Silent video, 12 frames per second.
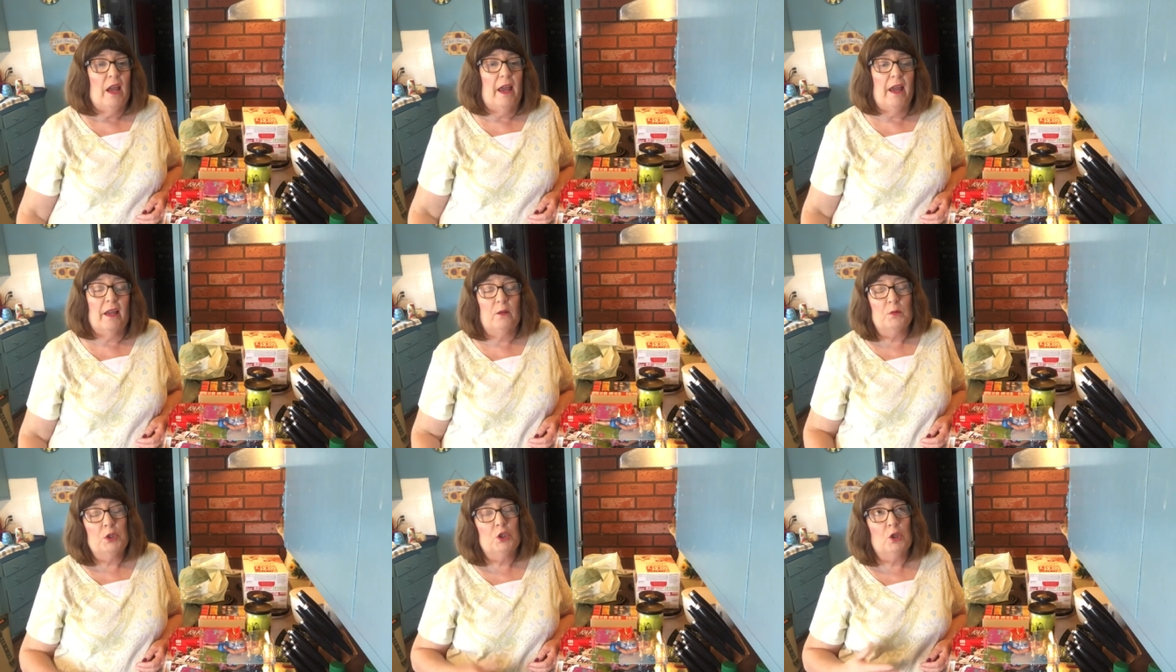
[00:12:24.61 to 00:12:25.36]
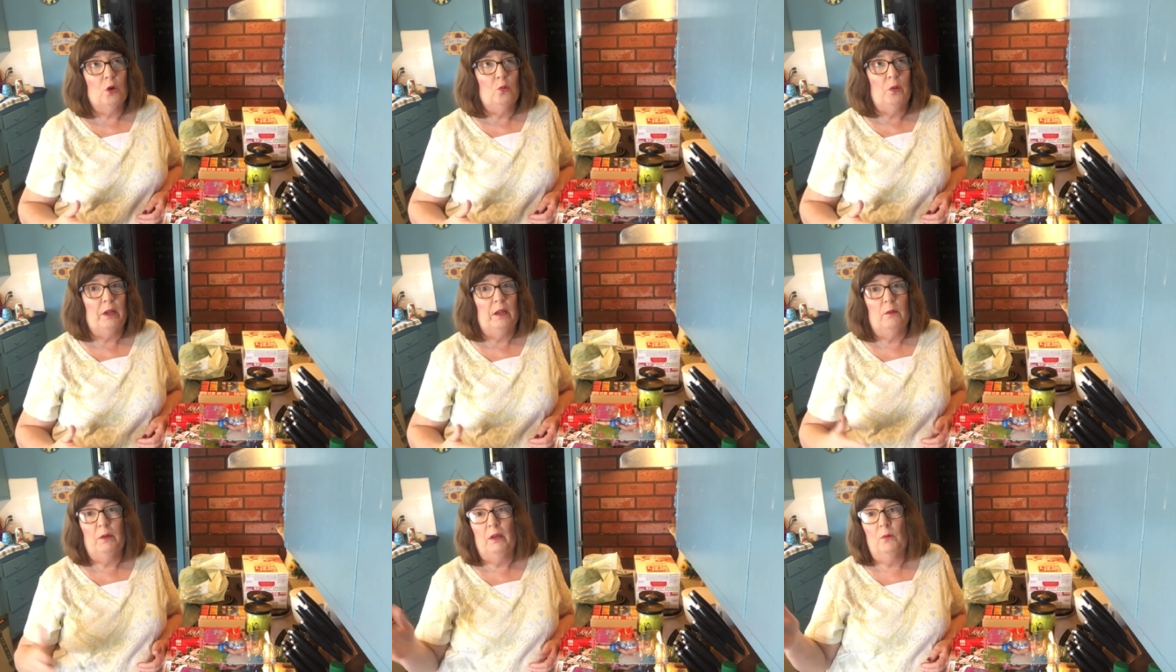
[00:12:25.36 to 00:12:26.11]
And it was so
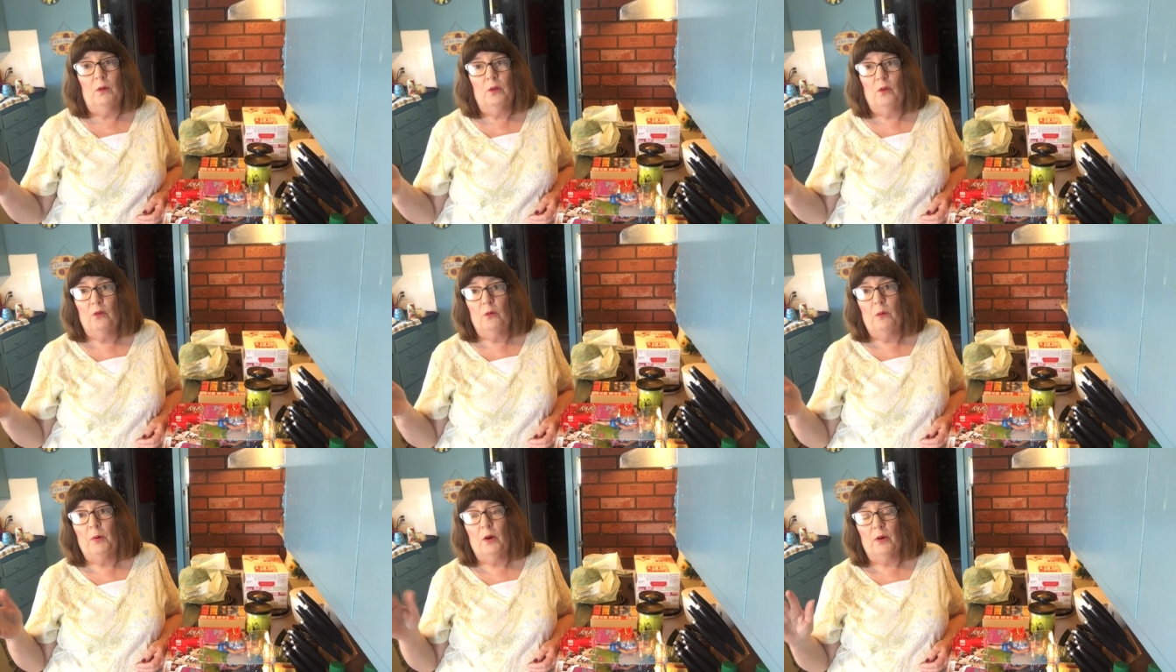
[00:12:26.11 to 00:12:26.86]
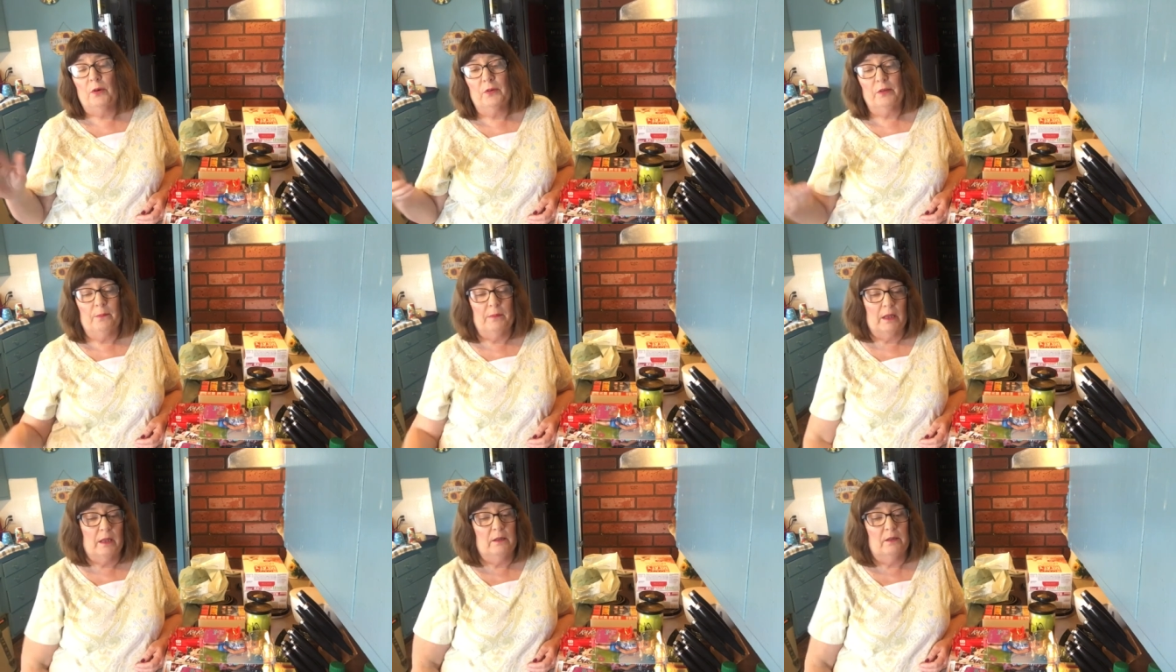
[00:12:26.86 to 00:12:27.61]
windy, we didn't want to go to a park or
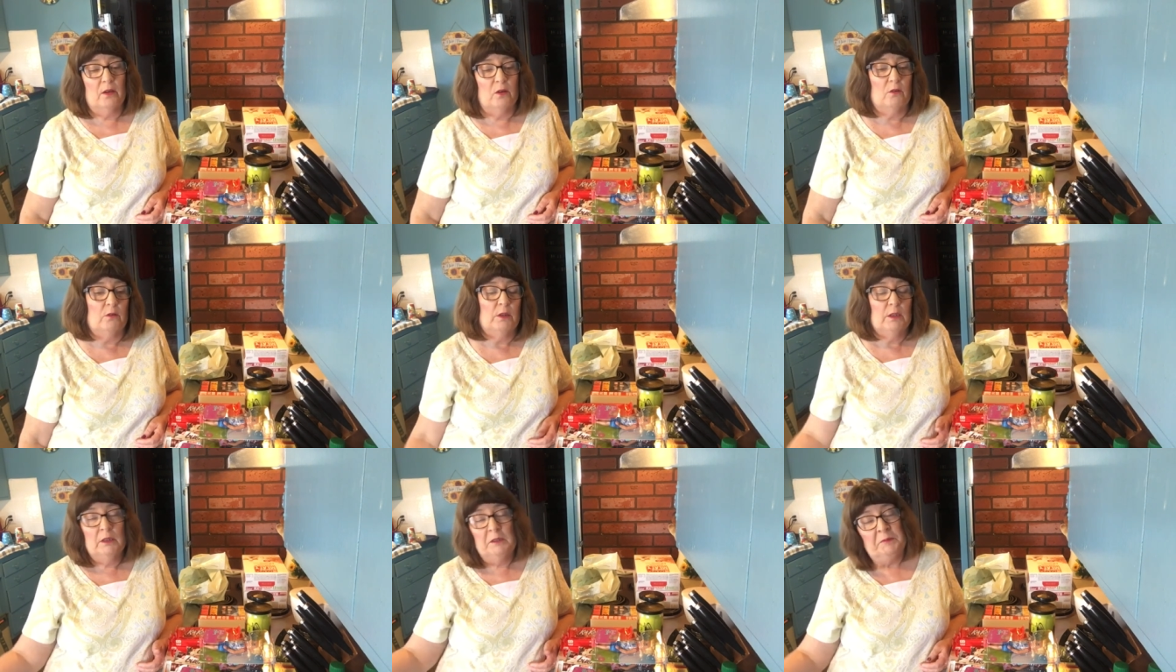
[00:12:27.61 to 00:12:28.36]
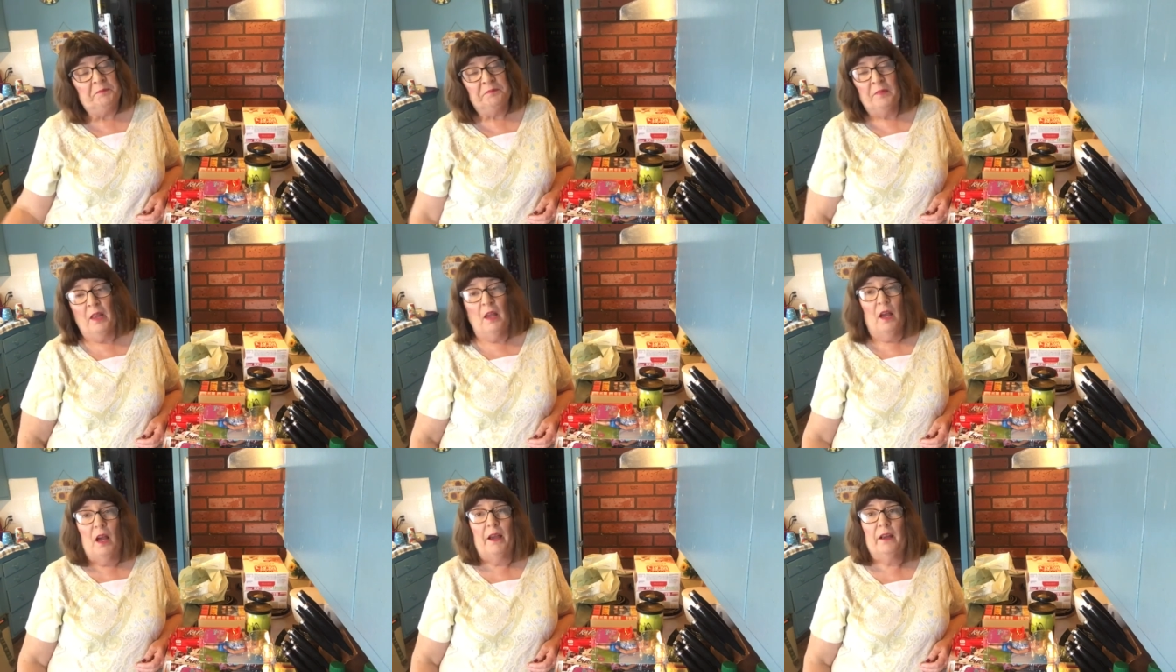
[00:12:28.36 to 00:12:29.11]
something, so
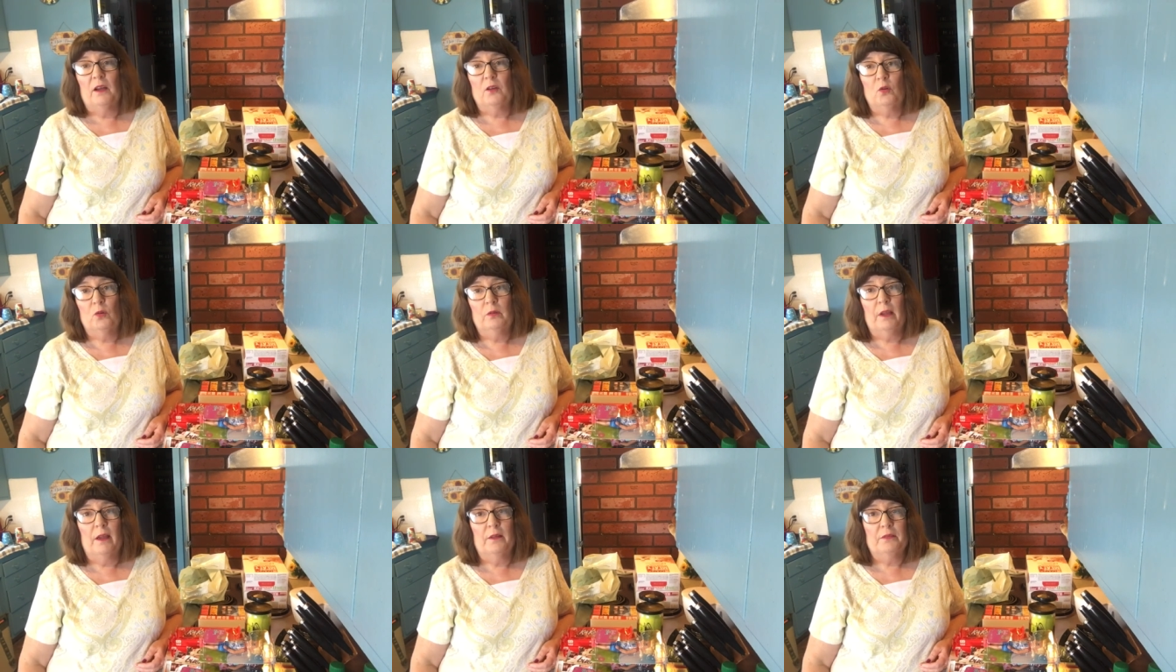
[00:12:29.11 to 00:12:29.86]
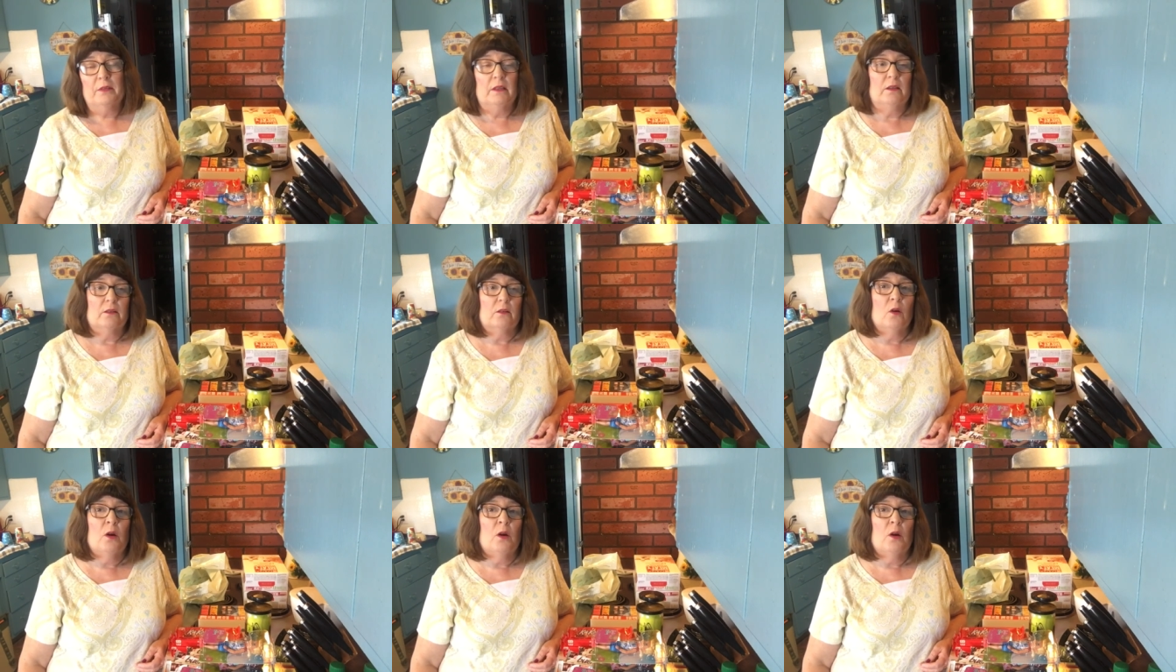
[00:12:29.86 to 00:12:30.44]
I got cold KFC. So